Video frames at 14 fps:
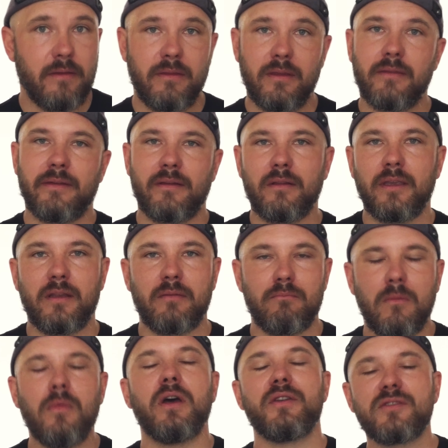I think that'll get
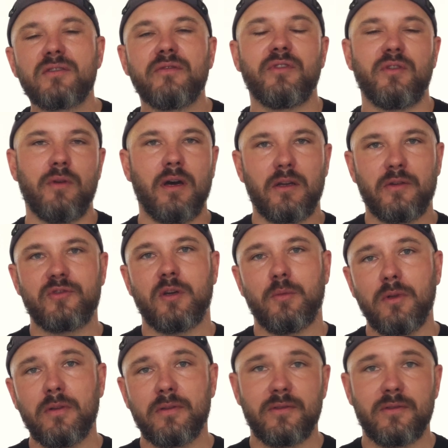most of you out of trouble